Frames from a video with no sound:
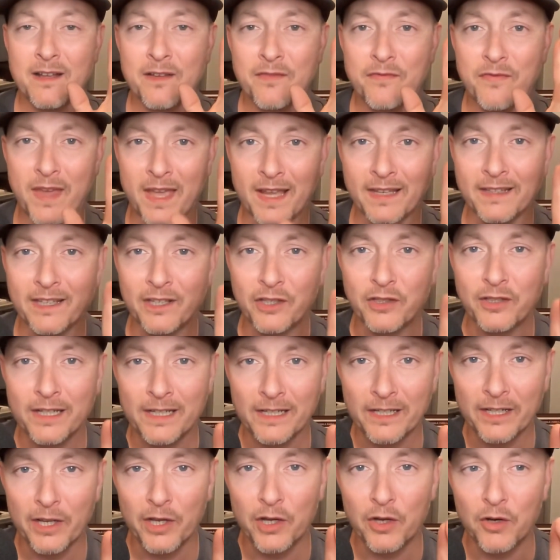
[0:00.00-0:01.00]
thing that you need to
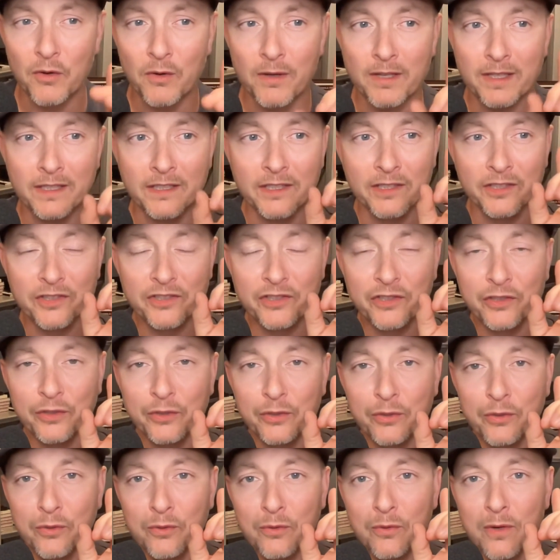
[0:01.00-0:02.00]
know is
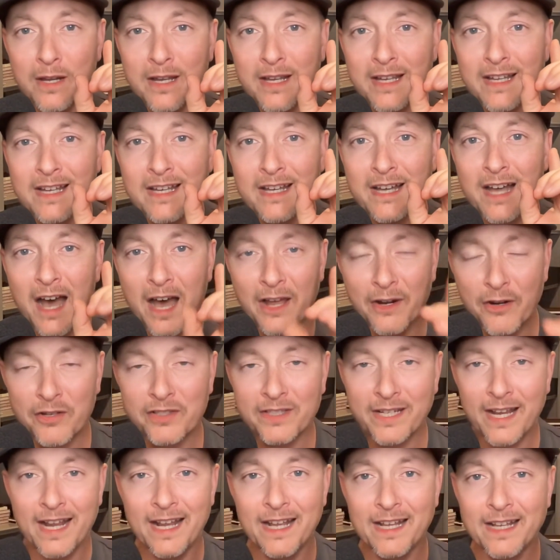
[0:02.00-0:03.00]
to
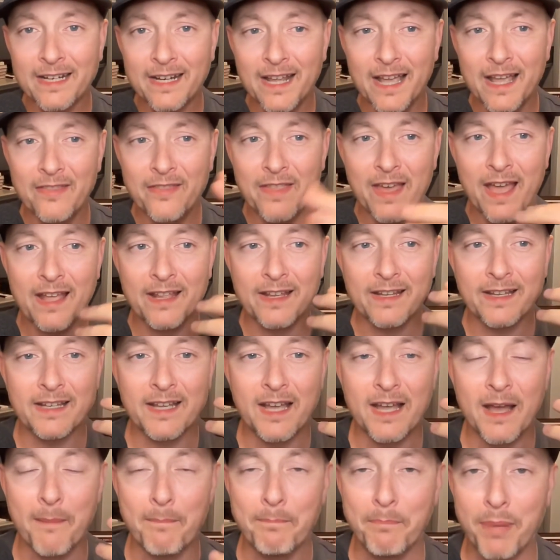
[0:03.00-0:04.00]
understand that
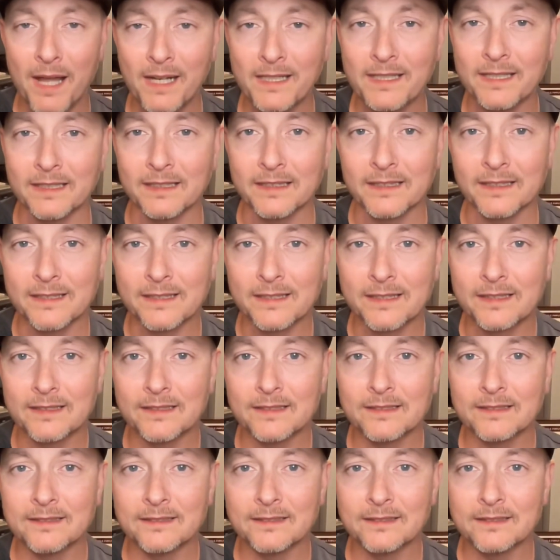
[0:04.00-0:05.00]
abundance
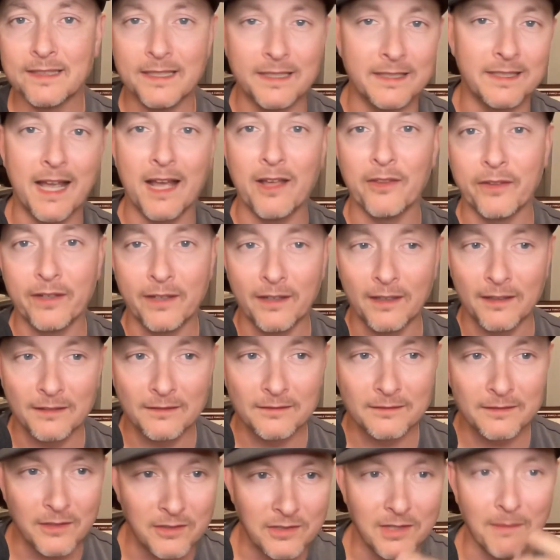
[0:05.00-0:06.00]
is out there.
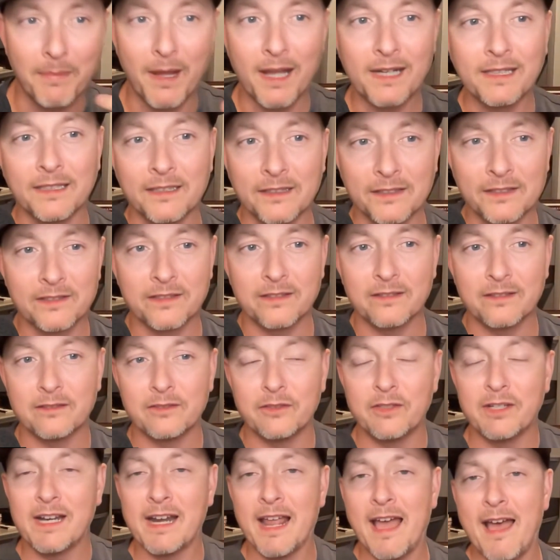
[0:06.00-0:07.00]
There's abundance. You
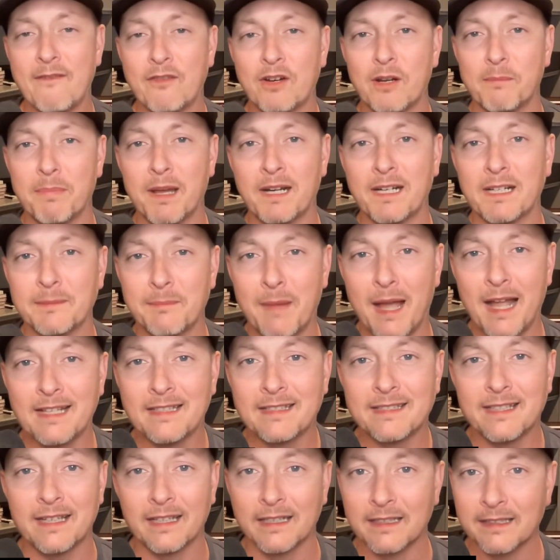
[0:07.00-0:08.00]
need to have an abundant
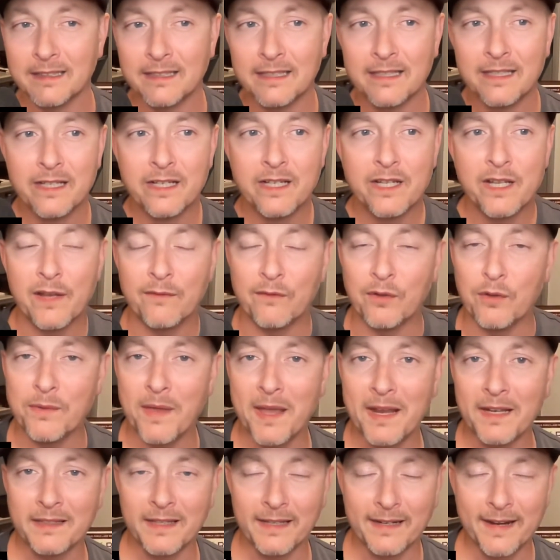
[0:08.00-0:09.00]
mindset. If you
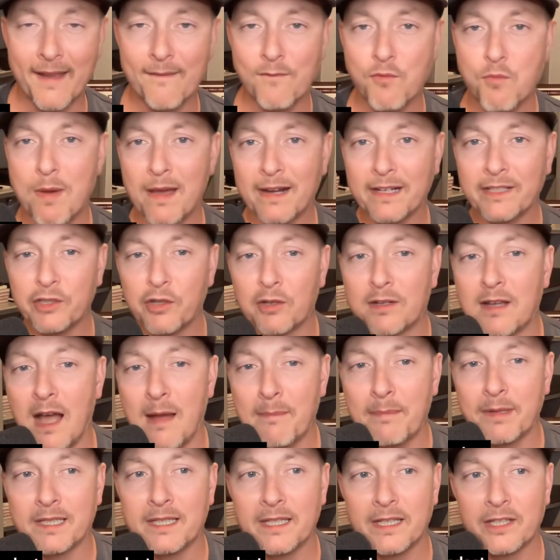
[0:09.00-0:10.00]
think that everybody's your
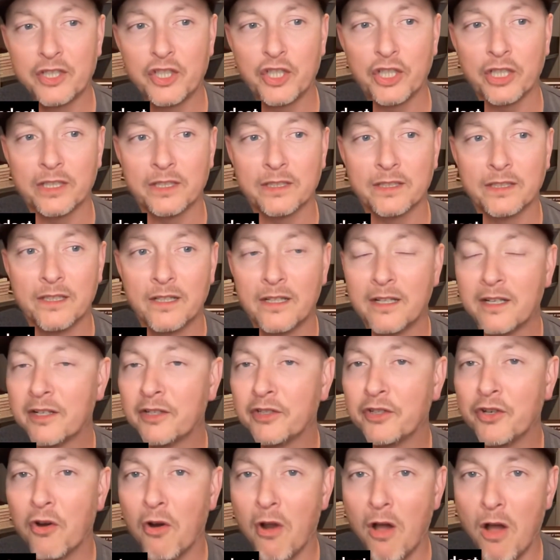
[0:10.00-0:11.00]
competition,
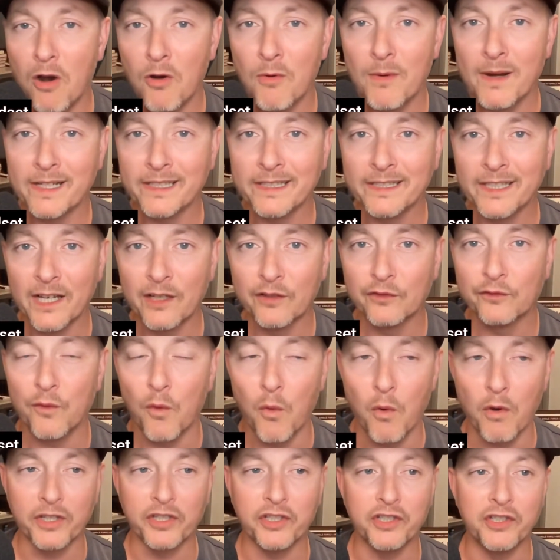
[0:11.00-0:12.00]
you're already done
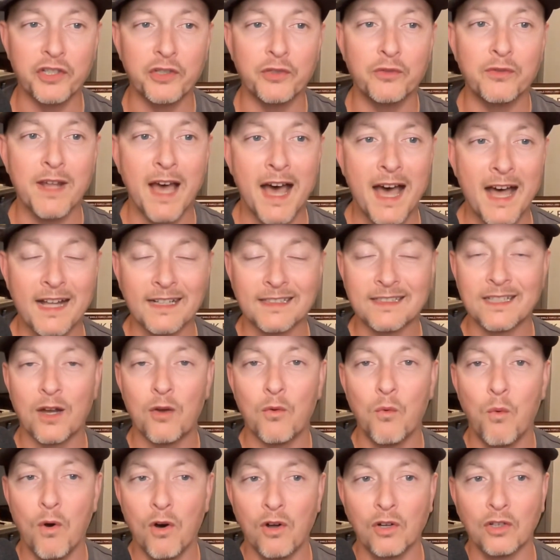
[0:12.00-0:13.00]
for. You do not
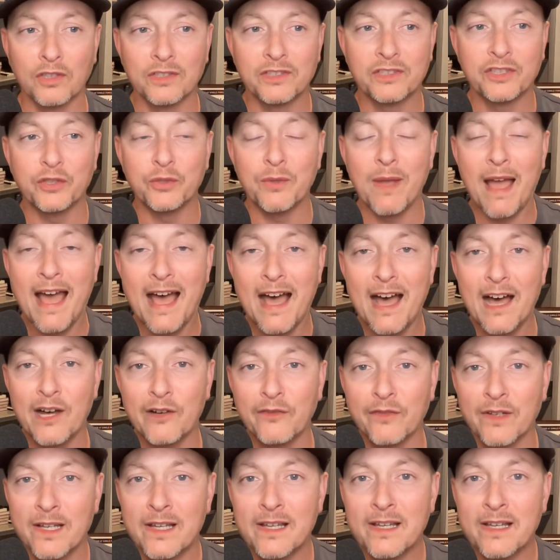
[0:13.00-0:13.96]
want to have